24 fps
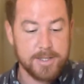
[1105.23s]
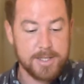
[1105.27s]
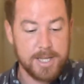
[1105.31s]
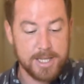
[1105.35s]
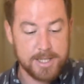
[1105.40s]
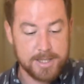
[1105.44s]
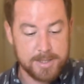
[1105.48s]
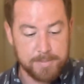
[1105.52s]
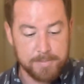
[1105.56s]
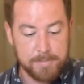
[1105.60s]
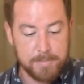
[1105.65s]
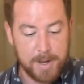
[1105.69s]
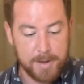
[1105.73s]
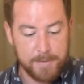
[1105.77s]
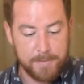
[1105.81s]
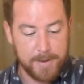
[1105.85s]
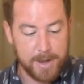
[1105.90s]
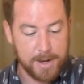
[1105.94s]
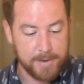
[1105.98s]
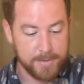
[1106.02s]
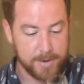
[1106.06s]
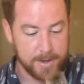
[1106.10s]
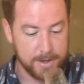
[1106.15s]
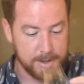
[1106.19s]
It's my
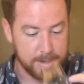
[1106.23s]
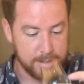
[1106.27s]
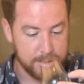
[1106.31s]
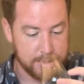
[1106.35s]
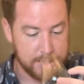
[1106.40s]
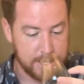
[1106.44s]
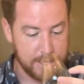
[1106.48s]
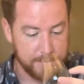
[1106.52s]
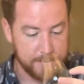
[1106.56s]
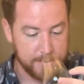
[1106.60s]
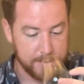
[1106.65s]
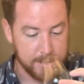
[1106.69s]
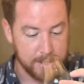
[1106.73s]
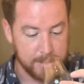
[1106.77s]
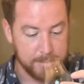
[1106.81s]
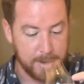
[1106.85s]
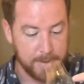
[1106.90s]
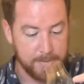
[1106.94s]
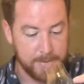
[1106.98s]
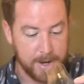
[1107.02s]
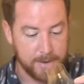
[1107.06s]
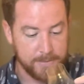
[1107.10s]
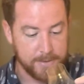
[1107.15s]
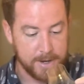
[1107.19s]
favorite. Definitely my
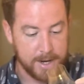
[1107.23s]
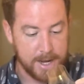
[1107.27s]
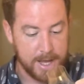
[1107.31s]
favorite